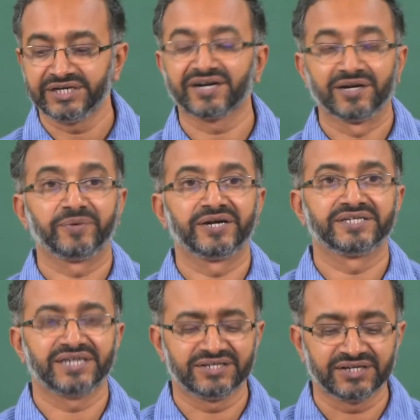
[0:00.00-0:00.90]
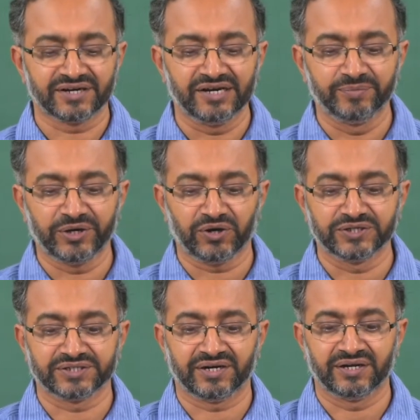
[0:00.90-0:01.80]
Theta dependence, yeah, generally
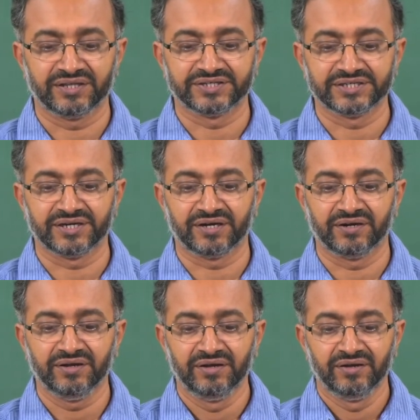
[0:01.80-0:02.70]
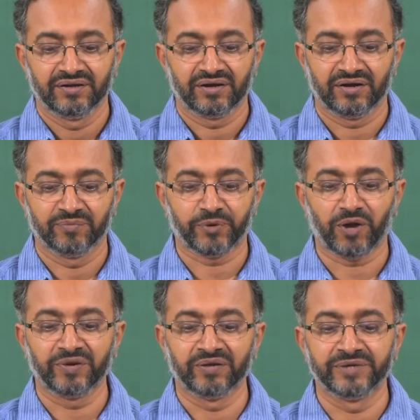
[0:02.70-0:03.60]
because this is a
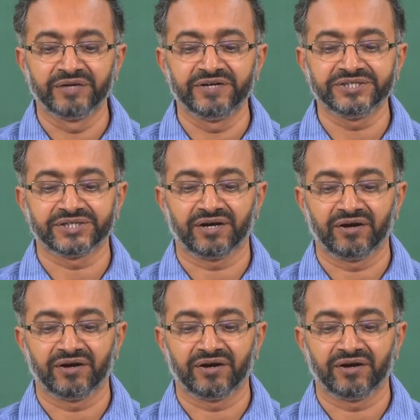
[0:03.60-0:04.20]
problem in which